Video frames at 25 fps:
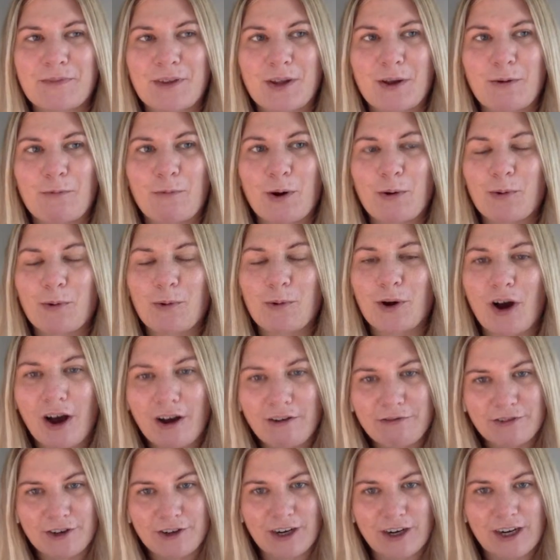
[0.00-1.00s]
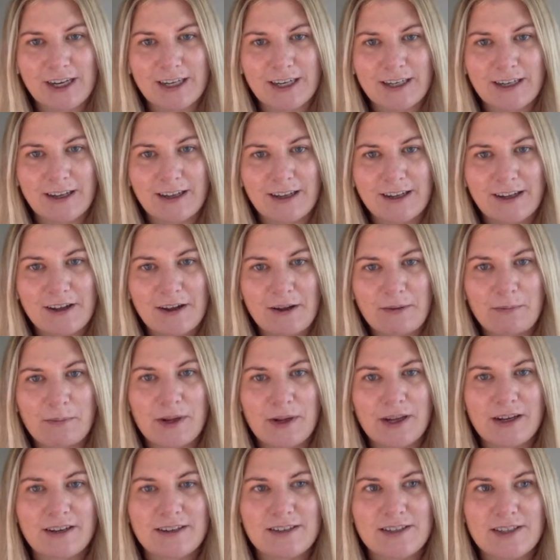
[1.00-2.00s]
what we're offering
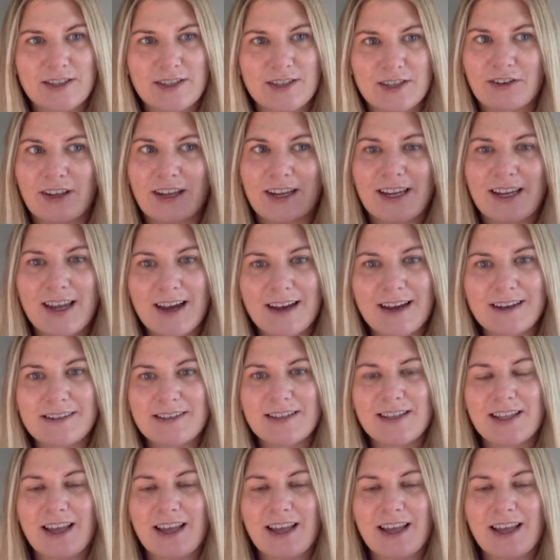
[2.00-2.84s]
because they're like, yes,